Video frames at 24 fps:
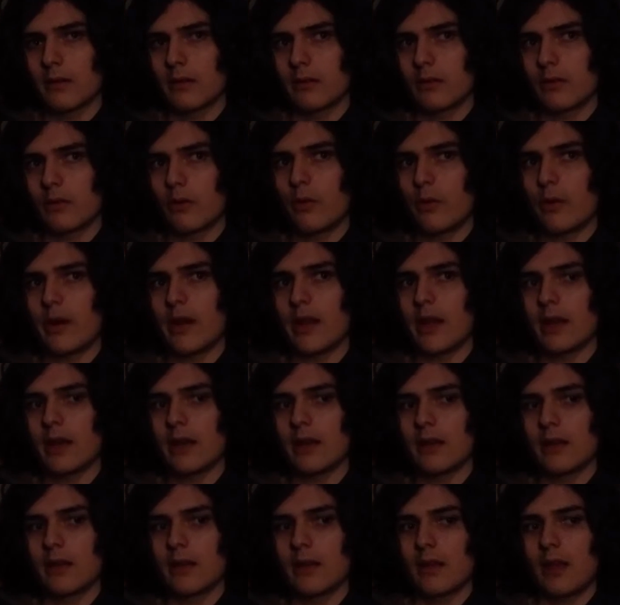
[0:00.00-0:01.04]
to create
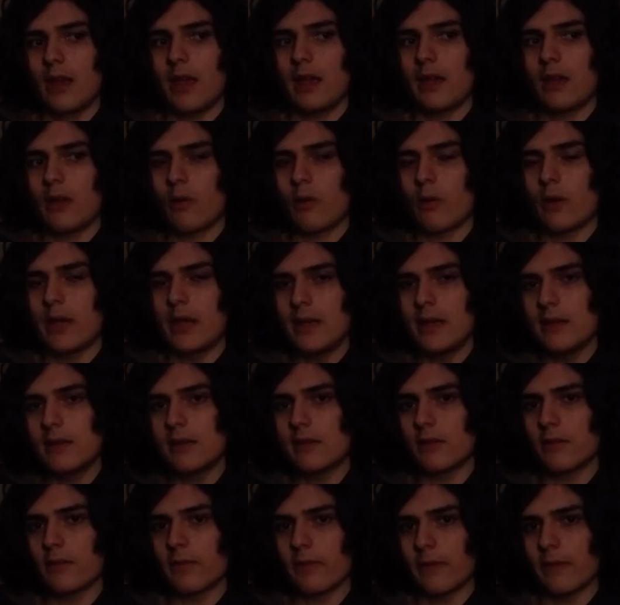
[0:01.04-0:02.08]
a
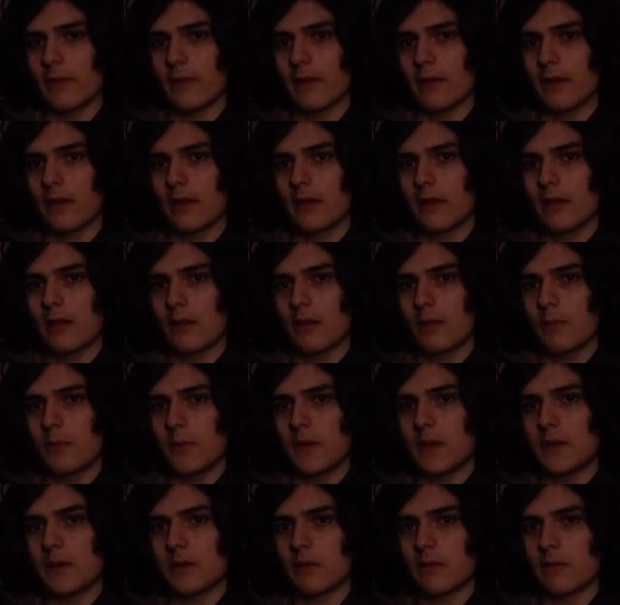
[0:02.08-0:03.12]
cohesive
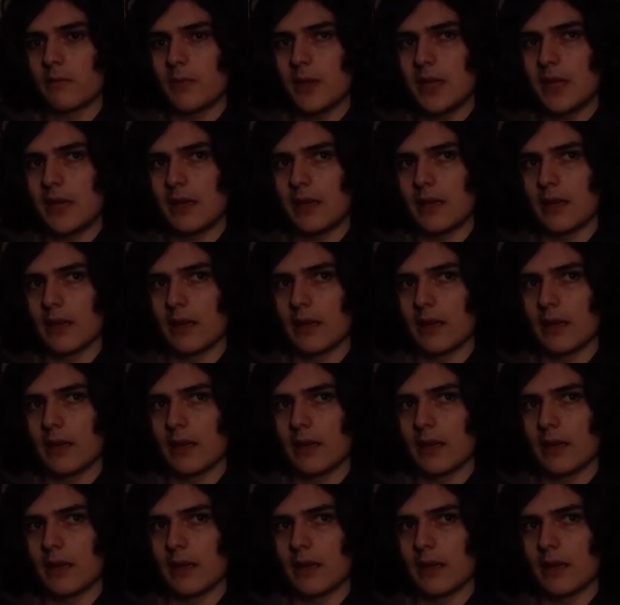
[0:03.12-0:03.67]
piece of media.